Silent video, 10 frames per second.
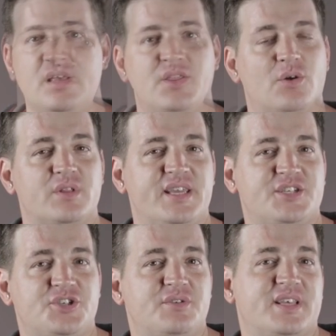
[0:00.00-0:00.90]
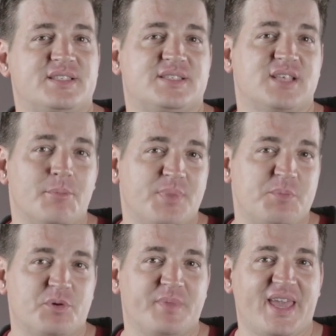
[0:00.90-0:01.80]
The only issue that some
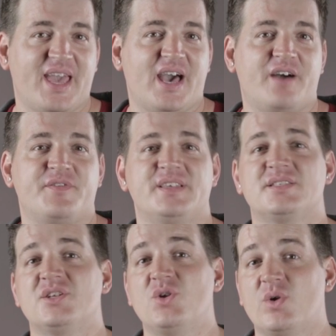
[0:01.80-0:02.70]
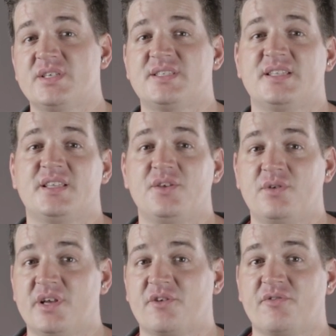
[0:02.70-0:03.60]
people may have is the noise that the
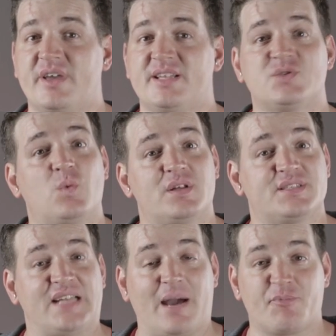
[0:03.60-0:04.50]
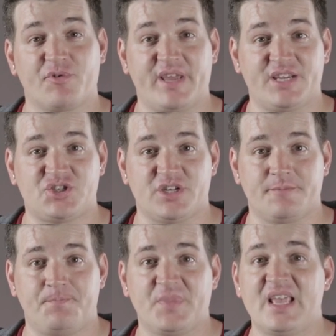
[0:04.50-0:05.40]
unit creates while it's in operation.